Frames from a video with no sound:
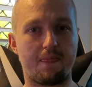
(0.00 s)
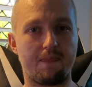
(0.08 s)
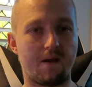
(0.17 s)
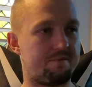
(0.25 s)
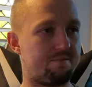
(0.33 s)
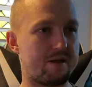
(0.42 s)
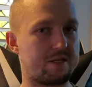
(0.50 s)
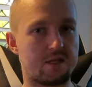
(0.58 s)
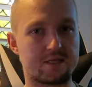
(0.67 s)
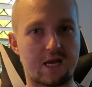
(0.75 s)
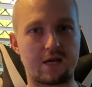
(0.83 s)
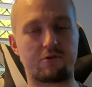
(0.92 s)
I've mentioned
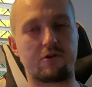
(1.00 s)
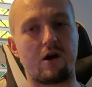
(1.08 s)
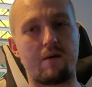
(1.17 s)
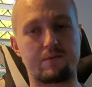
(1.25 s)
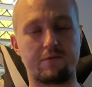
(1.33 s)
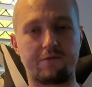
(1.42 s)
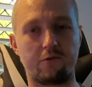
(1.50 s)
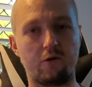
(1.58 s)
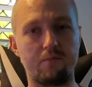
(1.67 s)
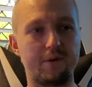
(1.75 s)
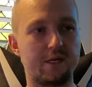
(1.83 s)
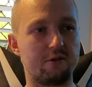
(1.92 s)
this a hundred times before,
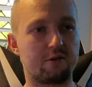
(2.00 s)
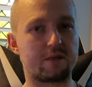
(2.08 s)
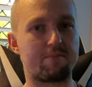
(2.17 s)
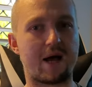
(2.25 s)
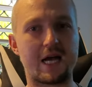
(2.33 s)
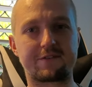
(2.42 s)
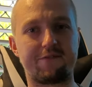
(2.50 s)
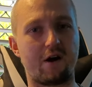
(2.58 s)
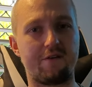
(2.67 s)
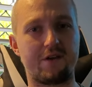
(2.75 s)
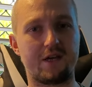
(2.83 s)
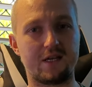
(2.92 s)
but look, the past
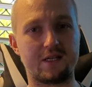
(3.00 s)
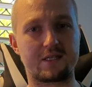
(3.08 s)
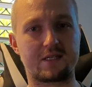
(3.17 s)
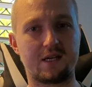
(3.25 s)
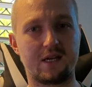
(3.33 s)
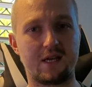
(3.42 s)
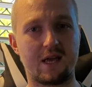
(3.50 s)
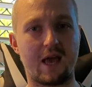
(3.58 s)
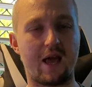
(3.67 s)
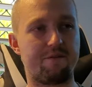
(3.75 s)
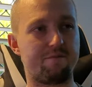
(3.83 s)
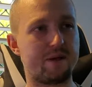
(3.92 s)
five years
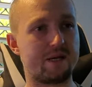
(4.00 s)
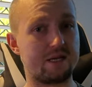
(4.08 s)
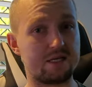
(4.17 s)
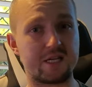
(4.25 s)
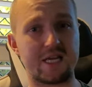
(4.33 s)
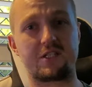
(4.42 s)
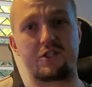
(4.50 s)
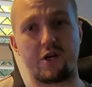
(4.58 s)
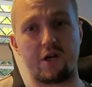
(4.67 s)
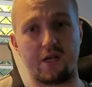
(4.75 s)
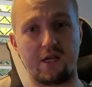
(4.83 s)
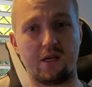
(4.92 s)
have been an intense
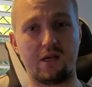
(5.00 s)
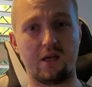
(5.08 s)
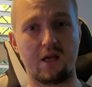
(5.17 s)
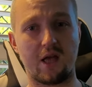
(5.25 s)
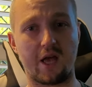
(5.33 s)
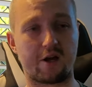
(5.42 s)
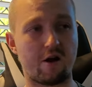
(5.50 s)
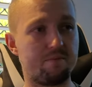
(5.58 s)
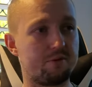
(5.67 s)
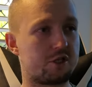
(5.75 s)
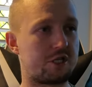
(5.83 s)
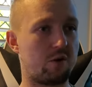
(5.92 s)
journey.
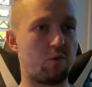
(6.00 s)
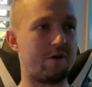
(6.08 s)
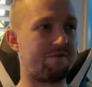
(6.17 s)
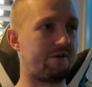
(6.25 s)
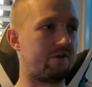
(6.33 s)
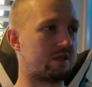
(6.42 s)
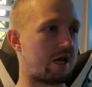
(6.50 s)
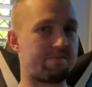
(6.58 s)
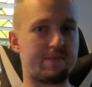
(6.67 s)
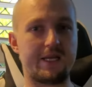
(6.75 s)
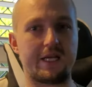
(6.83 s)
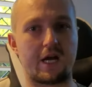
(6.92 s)
Accomplishing what it feels like
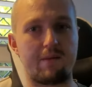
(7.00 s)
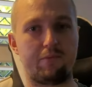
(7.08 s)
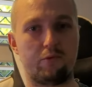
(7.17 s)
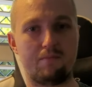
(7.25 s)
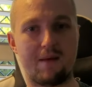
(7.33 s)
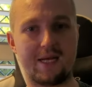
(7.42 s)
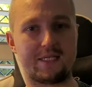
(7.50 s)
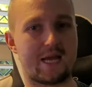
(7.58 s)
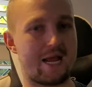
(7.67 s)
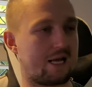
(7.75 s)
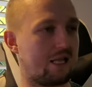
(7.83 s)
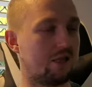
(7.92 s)
many couple may
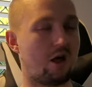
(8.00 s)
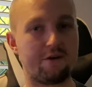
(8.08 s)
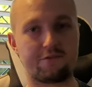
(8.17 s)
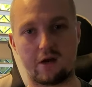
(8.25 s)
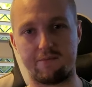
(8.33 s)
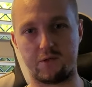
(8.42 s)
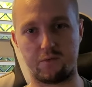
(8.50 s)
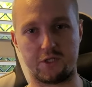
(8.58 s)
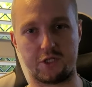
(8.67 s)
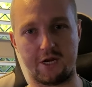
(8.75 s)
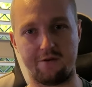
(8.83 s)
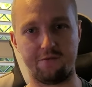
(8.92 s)
take a lifetime to
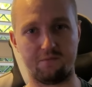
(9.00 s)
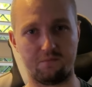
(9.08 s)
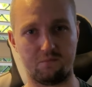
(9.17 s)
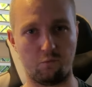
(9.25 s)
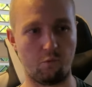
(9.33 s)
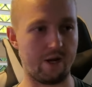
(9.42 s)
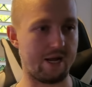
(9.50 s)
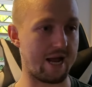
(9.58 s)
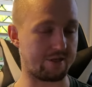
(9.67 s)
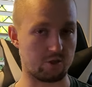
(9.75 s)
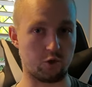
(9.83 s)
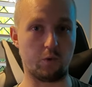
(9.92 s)
achieve, we
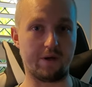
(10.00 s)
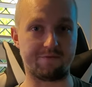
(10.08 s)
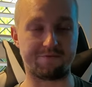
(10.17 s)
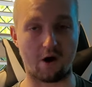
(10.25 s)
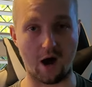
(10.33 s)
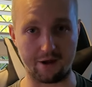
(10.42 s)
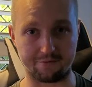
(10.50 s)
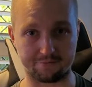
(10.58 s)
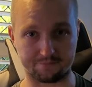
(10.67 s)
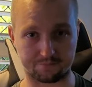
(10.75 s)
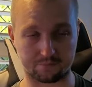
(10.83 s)
had to do in five.